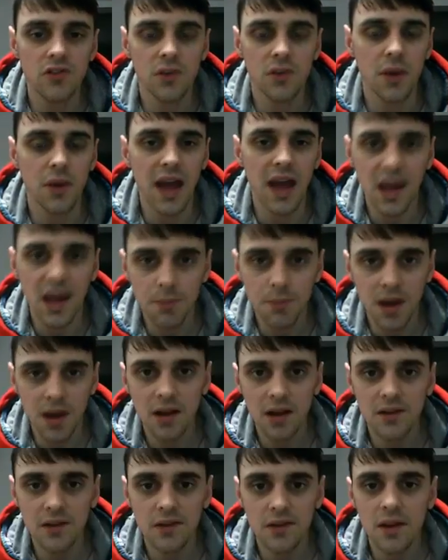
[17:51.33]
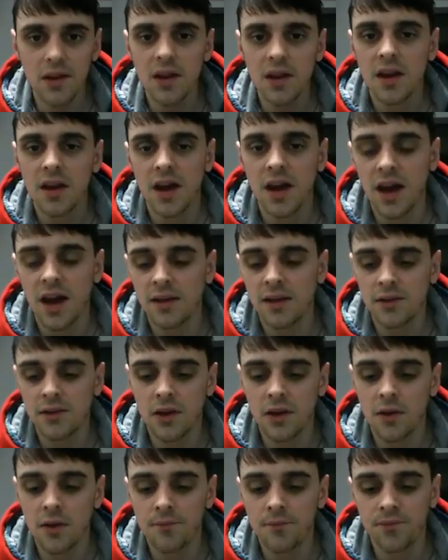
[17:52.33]
ad packs,
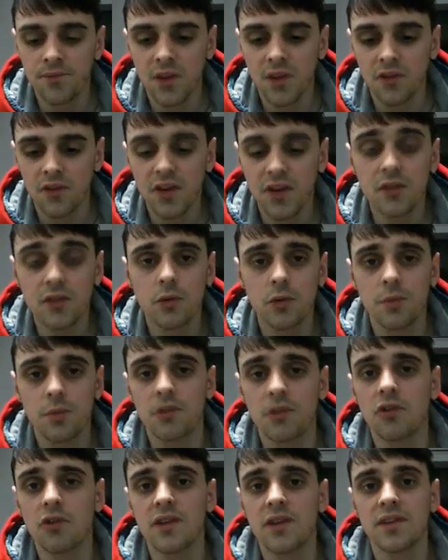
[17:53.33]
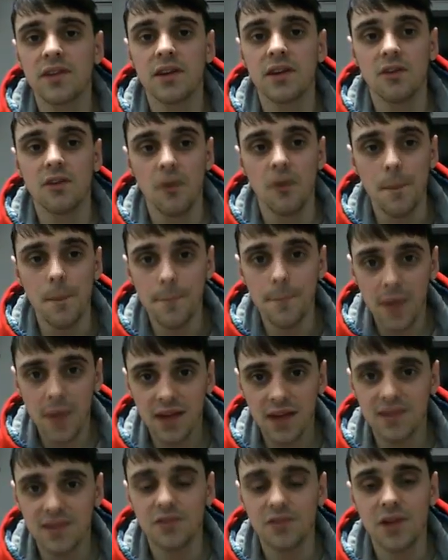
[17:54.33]
and things were progressing
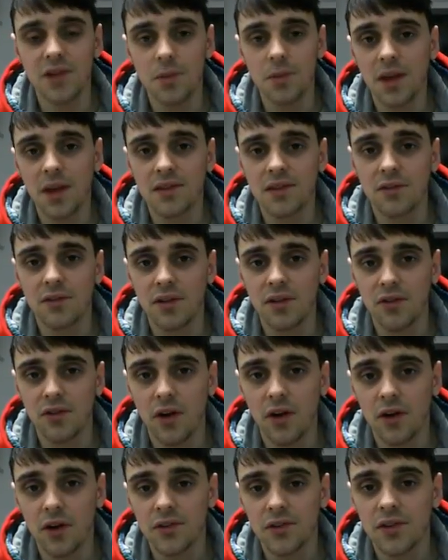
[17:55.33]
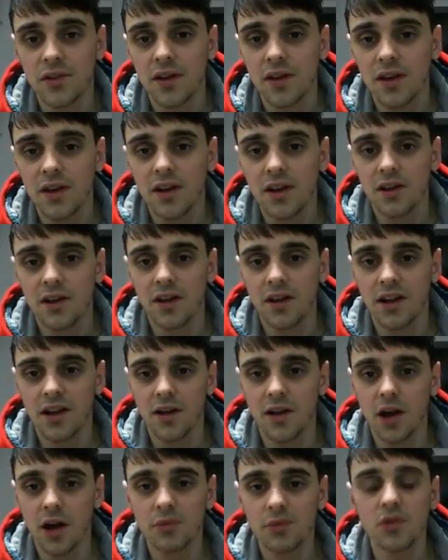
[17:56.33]
massively fast. Like,
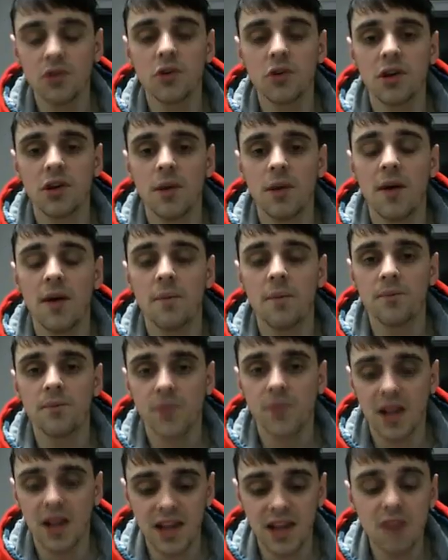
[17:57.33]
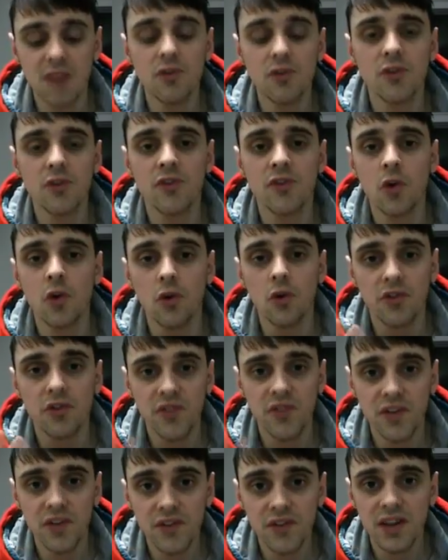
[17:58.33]
I'm talking about level 4
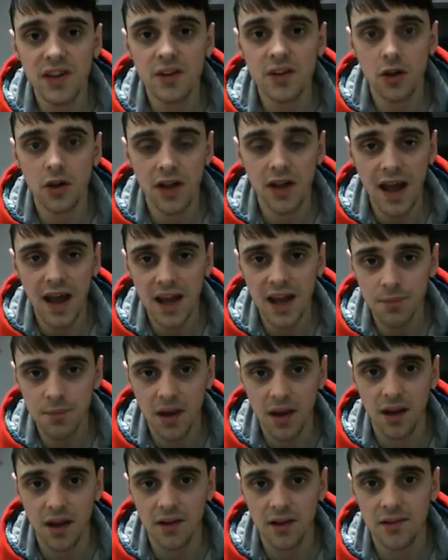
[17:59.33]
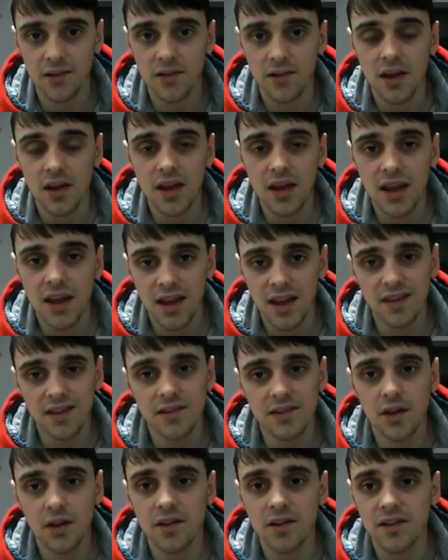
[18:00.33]
$50 ad packs
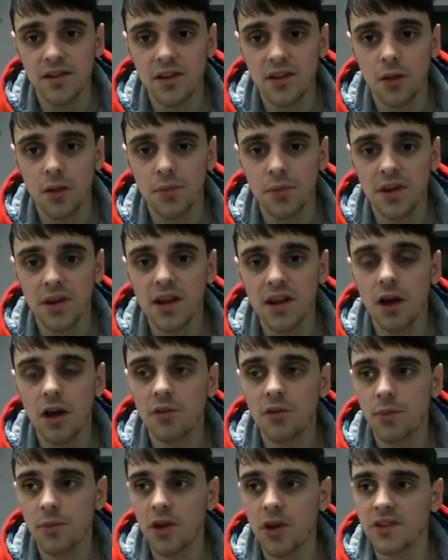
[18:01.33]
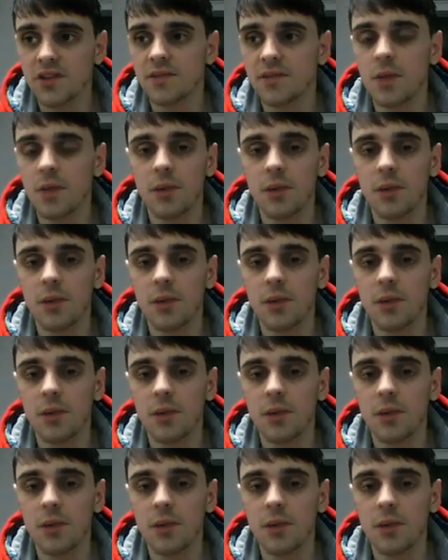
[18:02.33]
inside this company. I was purchasing maybe